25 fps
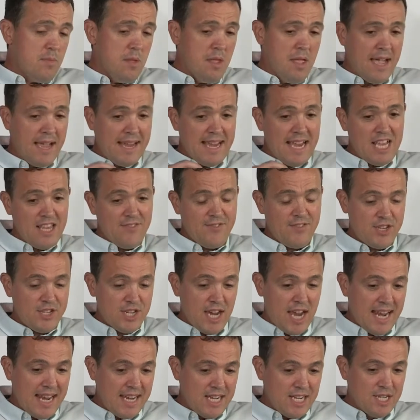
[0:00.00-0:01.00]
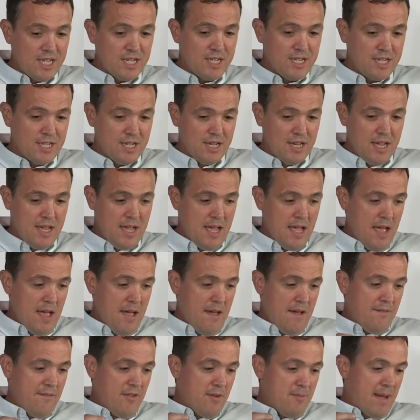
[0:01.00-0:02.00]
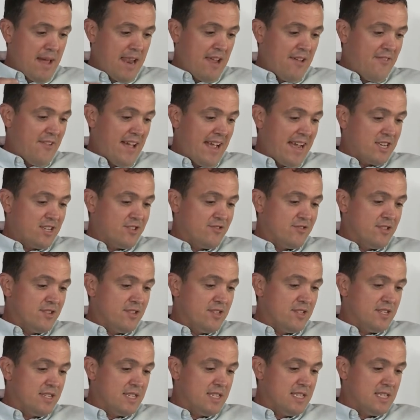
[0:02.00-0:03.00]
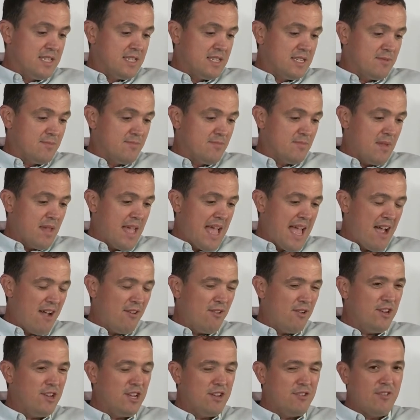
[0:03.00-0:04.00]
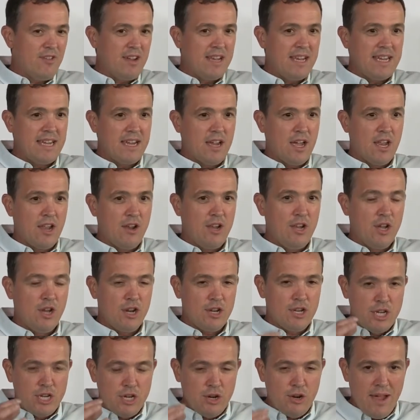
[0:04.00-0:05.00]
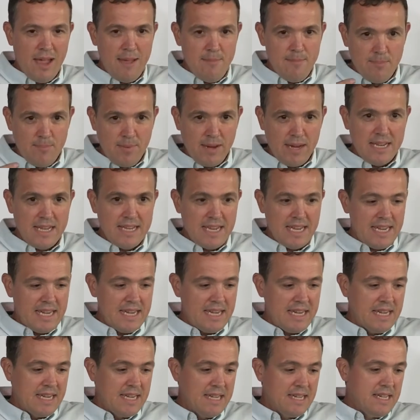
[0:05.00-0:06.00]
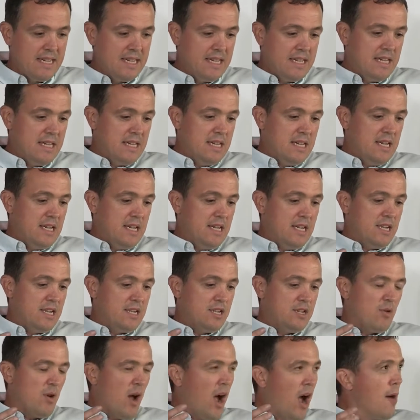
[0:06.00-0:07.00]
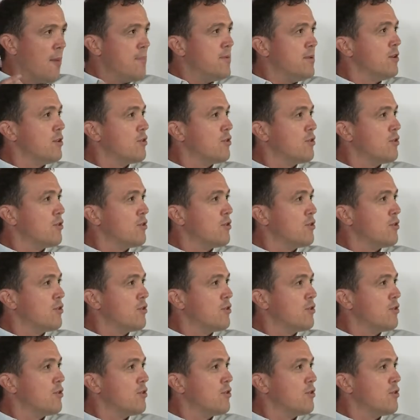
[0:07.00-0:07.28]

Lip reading: I guess the challenge for manufacturers is, how can you really kind of look to your MPD to up